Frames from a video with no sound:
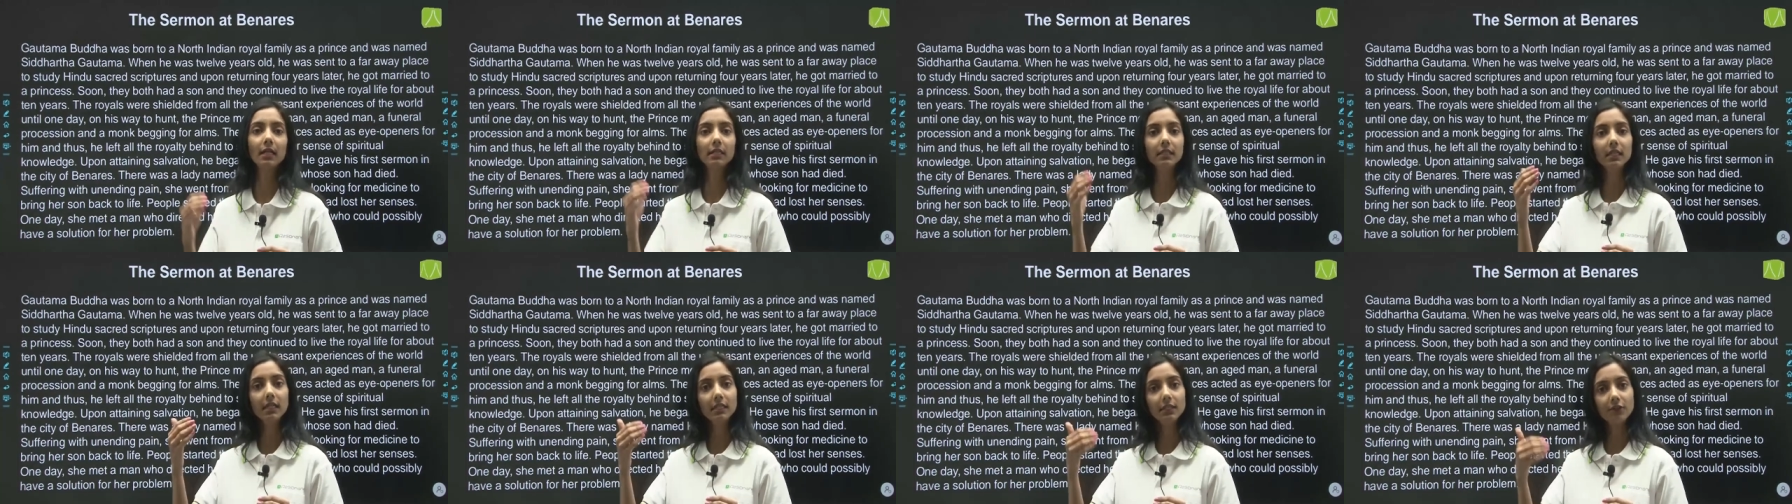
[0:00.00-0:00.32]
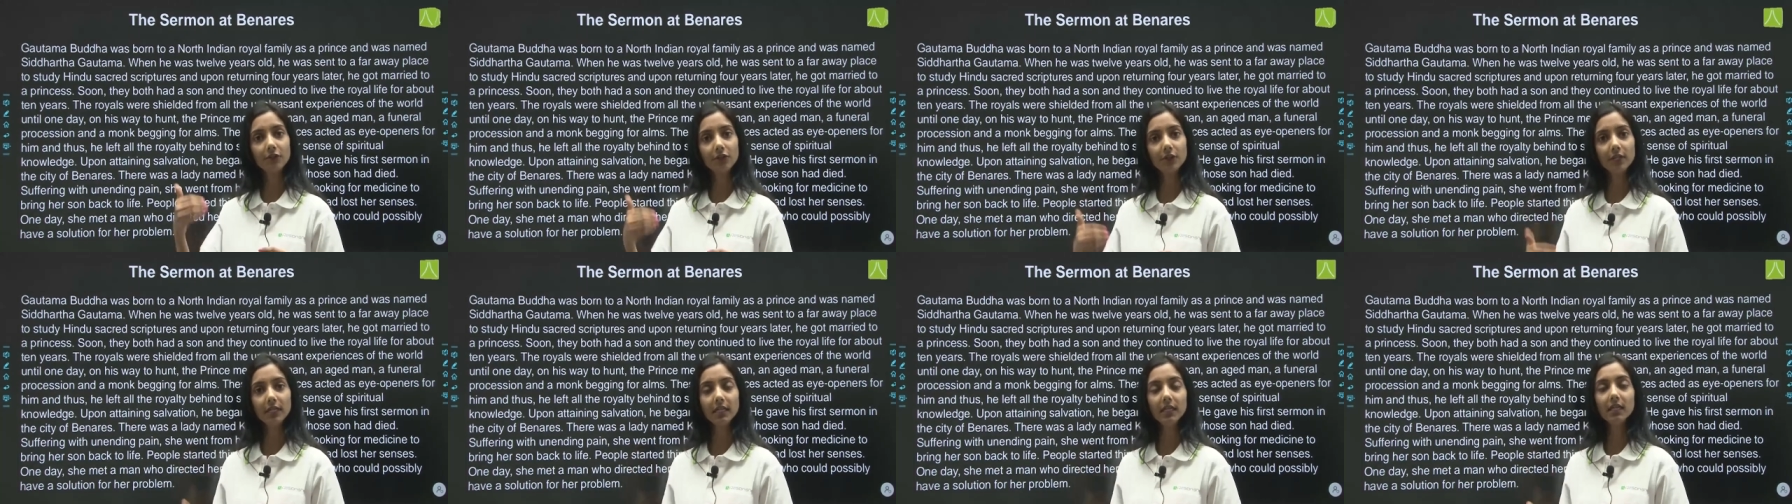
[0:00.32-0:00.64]
And the
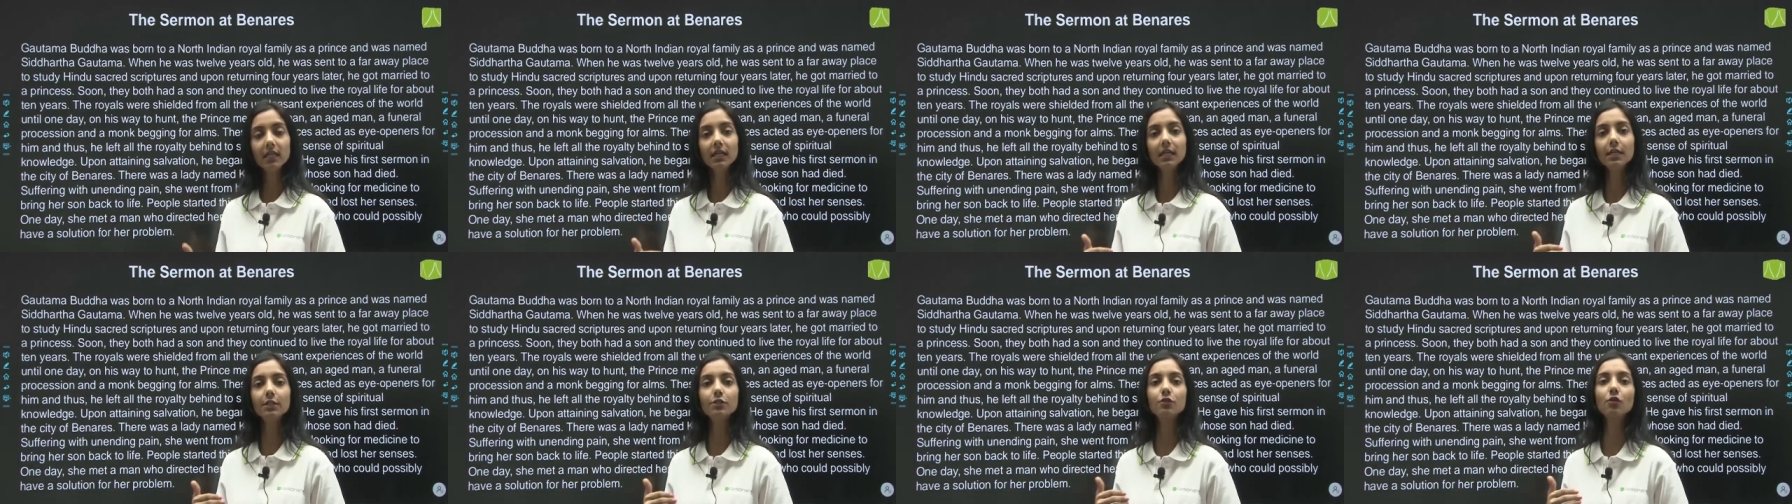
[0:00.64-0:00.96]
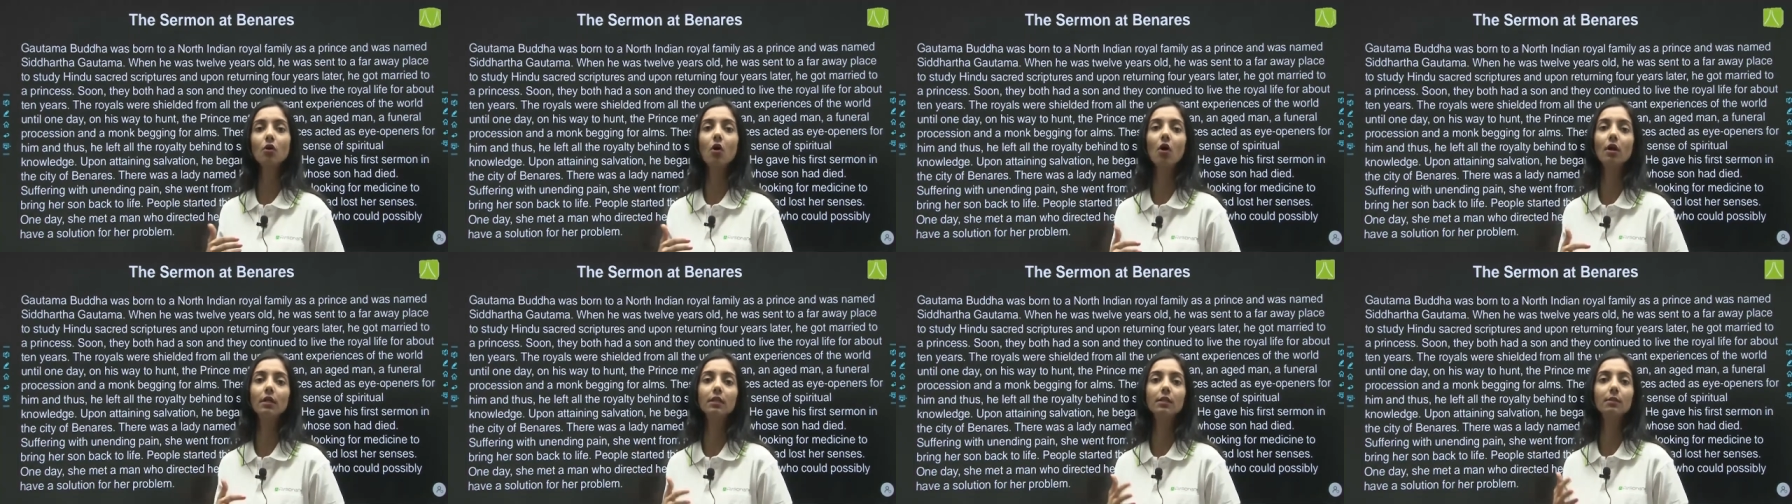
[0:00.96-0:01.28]
tree, it's
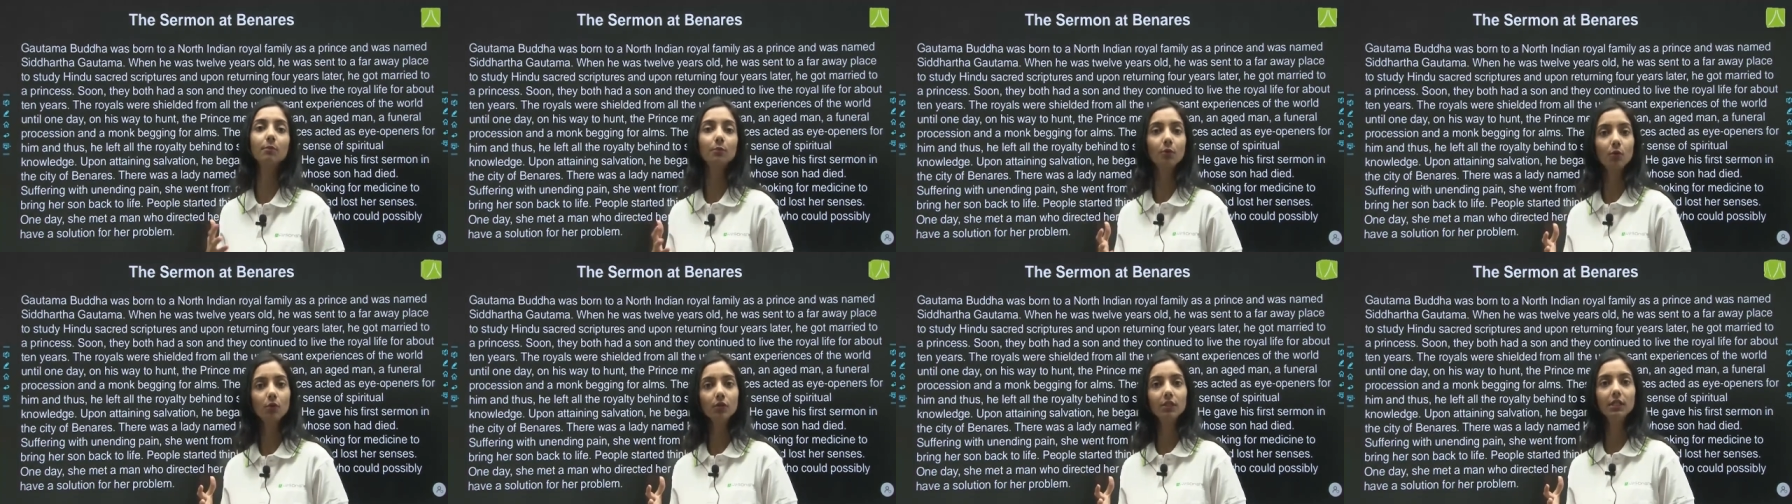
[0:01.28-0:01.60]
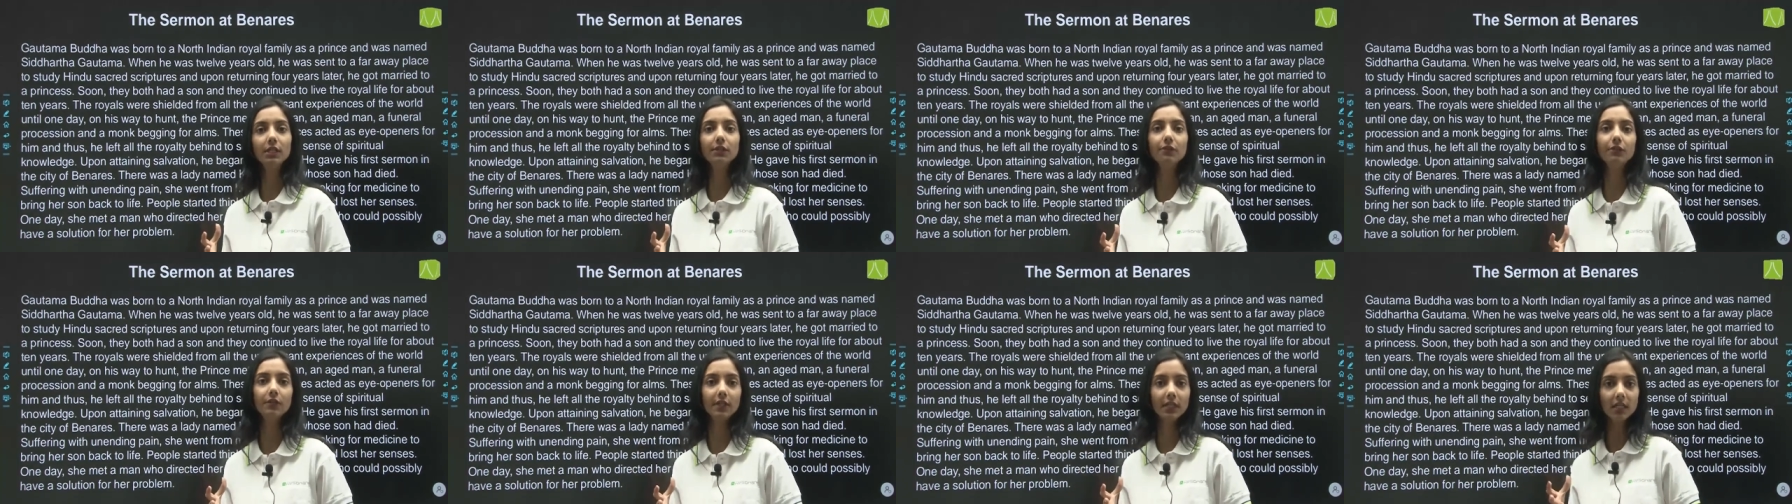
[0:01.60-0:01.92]
called the
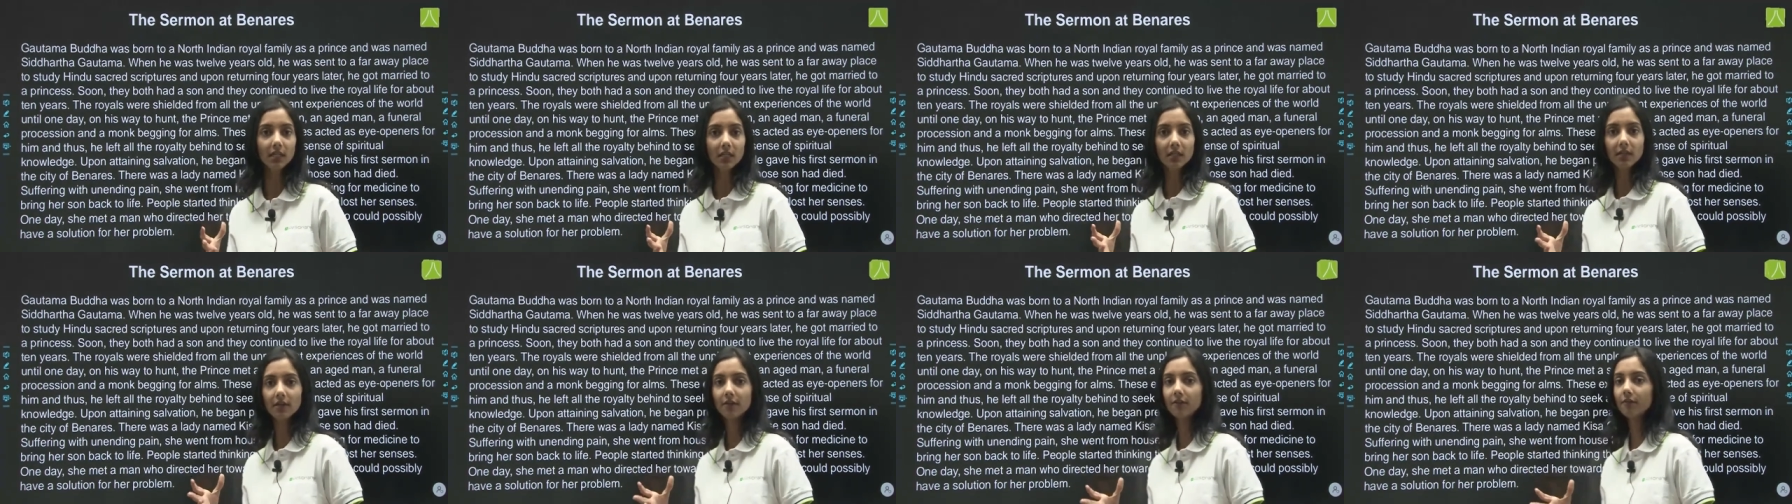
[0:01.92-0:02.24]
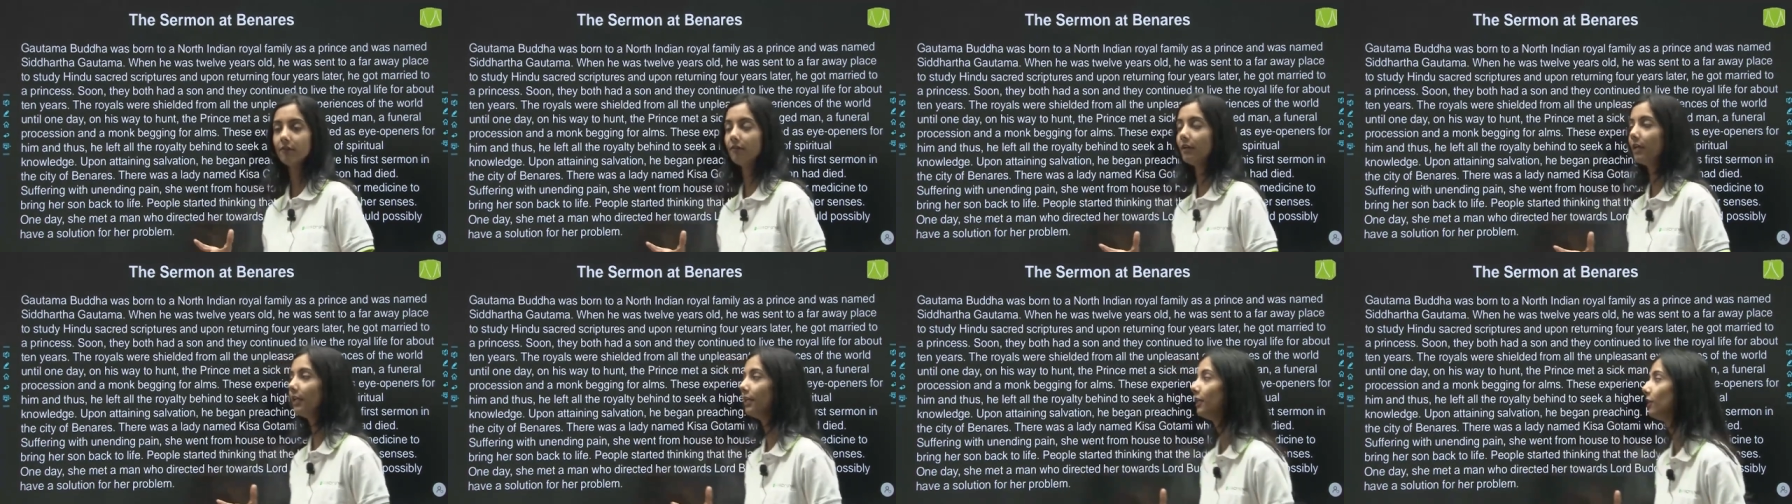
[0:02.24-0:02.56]
Bodhi tree,
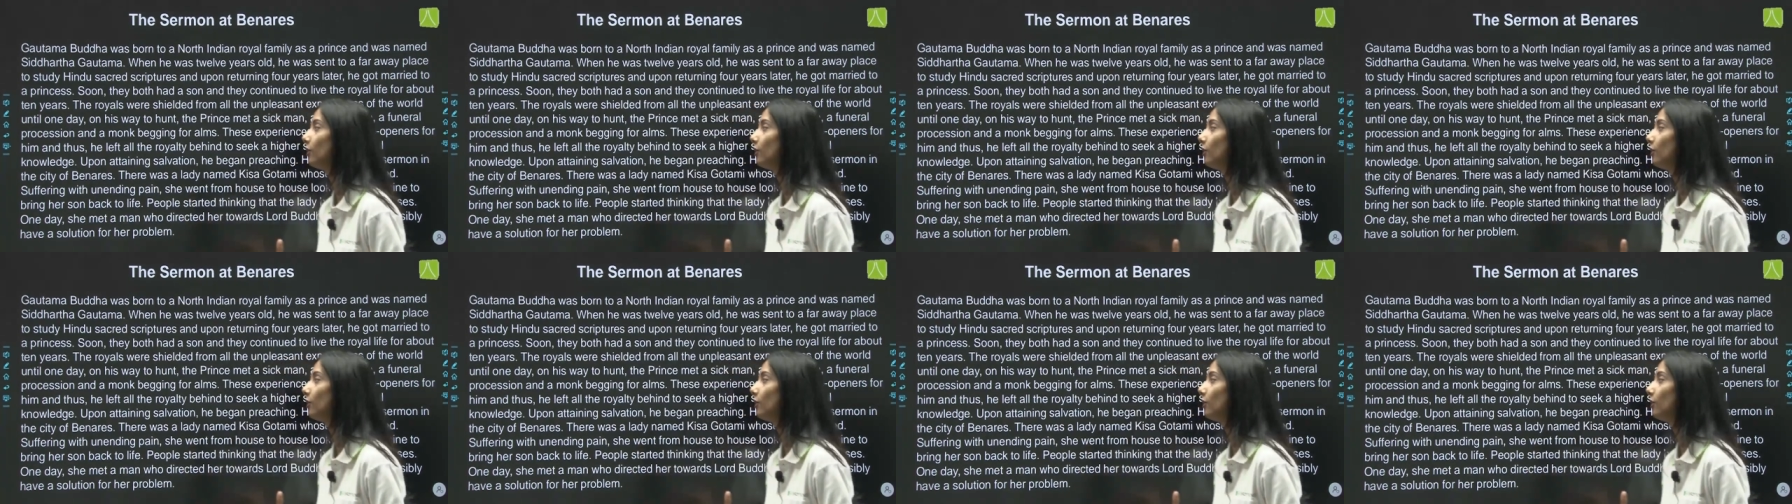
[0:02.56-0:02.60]
where